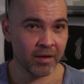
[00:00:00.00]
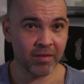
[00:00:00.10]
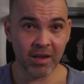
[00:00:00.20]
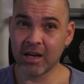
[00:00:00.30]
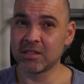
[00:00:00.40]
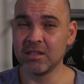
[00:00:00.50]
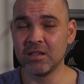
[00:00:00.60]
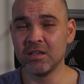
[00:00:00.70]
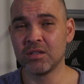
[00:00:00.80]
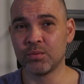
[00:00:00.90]
that I actually
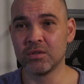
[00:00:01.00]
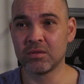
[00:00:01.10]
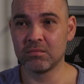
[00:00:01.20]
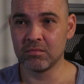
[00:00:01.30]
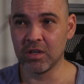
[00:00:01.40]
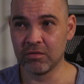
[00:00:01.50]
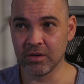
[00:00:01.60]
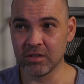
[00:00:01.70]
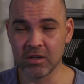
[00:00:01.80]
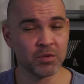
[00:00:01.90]
needed to
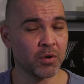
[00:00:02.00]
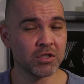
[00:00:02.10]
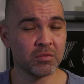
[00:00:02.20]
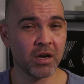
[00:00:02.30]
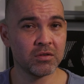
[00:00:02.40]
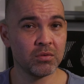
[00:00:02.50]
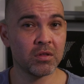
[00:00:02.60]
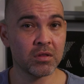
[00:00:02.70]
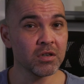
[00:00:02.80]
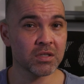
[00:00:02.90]
increase the exposure by
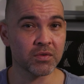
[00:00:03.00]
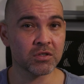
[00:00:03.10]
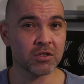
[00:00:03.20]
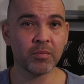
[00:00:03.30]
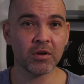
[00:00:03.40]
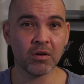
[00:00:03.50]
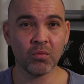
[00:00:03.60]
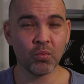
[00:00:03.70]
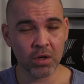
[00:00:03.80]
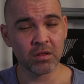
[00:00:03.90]
2/3 of a stop,
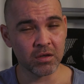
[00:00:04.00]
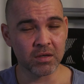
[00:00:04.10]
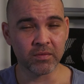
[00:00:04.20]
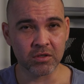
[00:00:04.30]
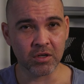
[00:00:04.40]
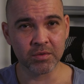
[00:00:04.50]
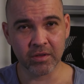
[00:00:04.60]
not 1/3 of a stop.